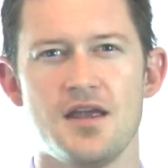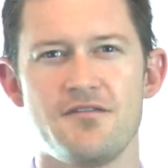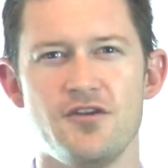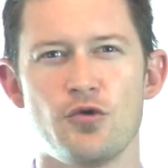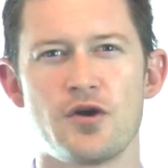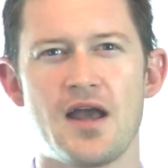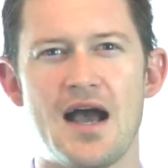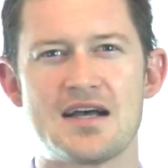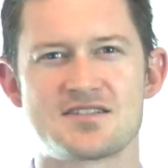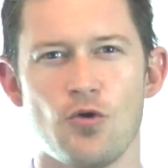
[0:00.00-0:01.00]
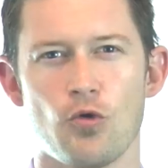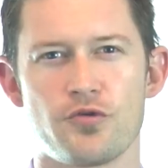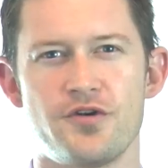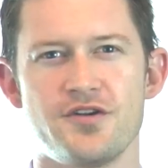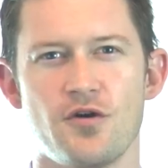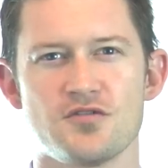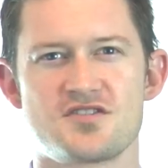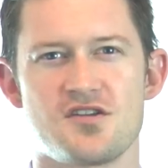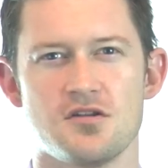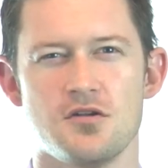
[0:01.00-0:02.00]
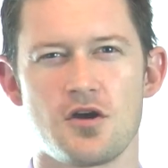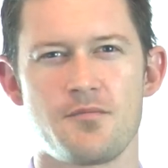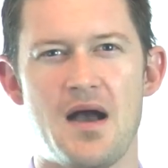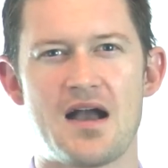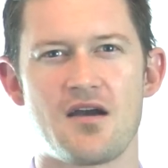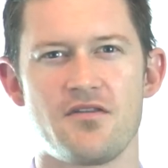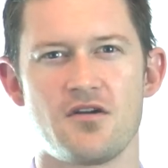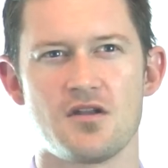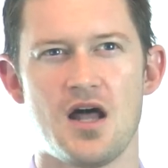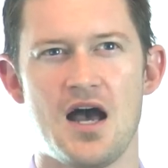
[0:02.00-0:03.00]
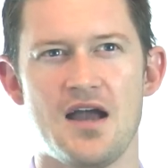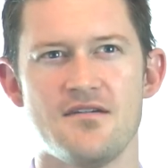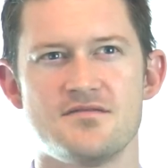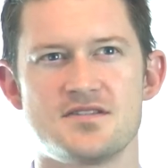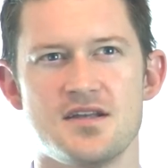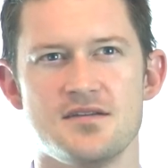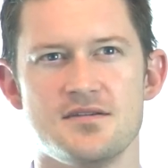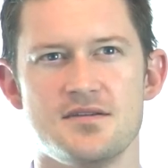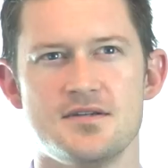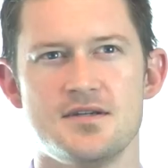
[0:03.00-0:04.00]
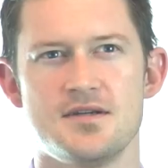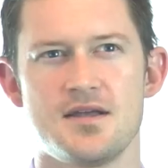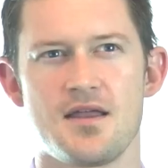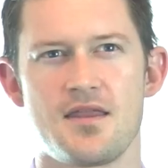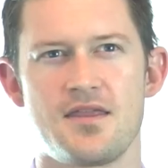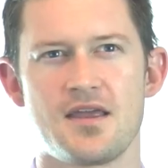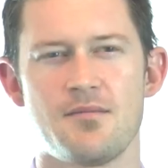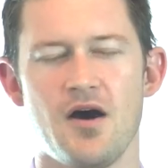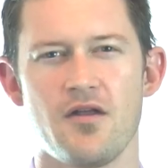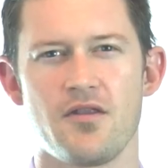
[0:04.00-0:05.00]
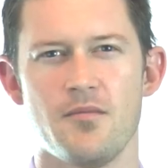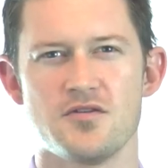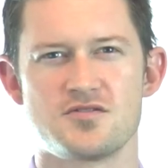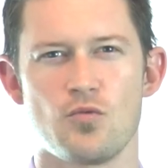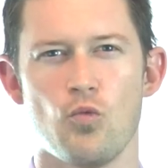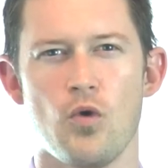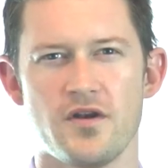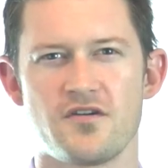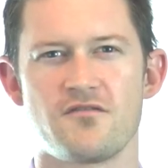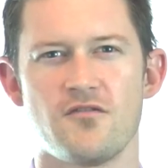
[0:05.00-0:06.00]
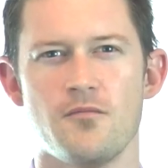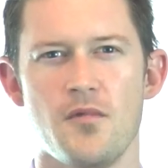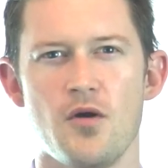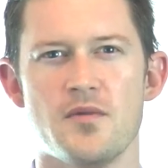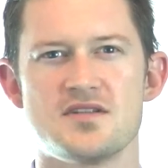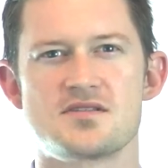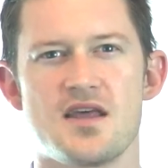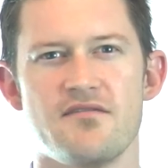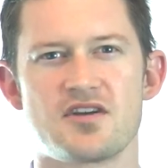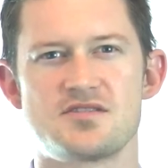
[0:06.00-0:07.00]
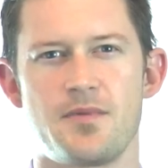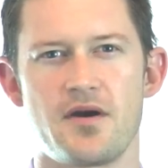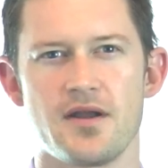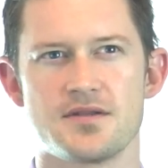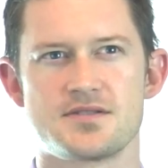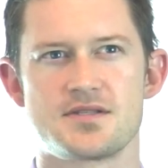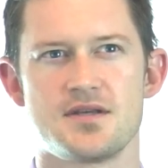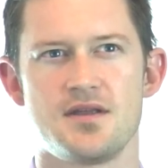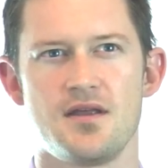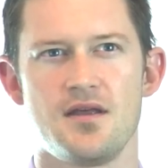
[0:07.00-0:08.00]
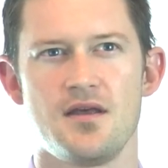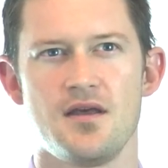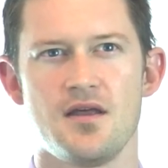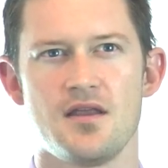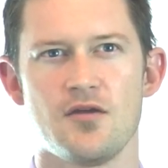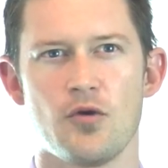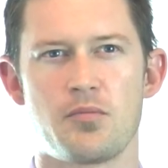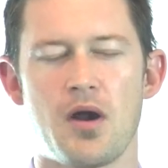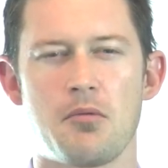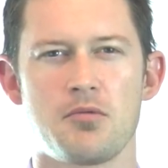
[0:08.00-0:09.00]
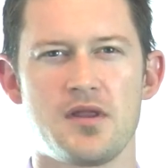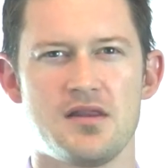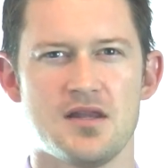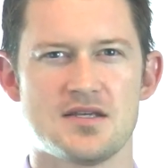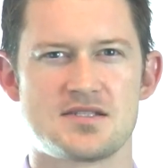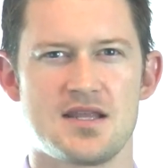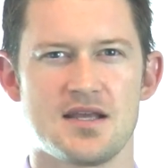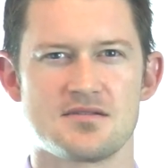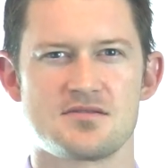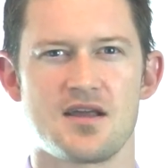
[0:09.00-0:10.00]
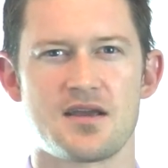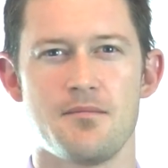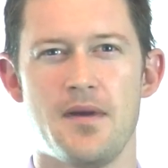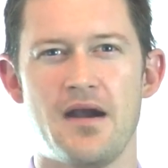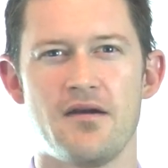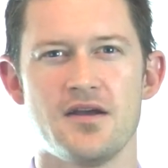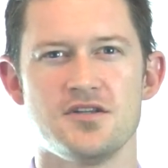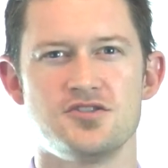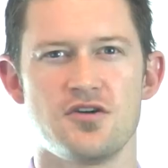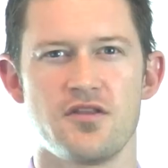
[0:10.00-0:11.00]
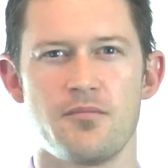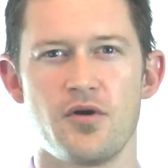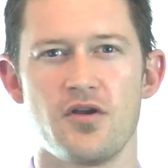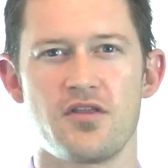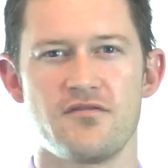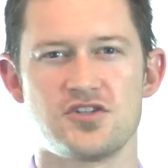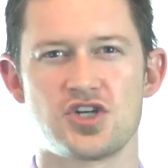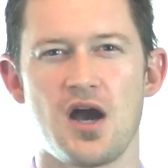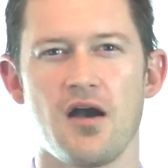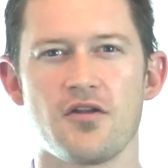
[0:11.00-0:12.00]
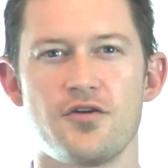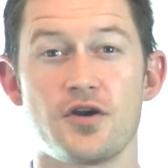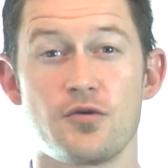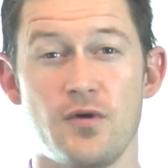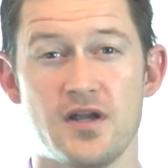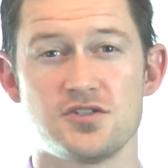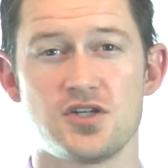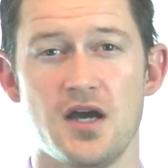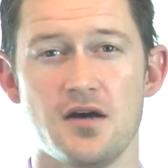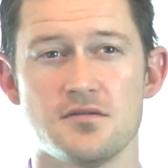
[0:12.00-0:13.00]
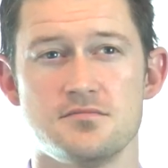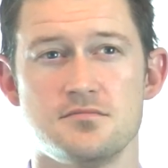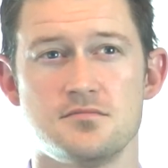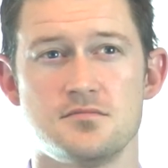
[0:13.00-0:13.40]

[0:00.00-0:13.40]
If you were to ask older adults to look back on their lives and think about the most wonderful moments they've experienced, they would probably list things like a marriage or the birth of a child or a grandchild.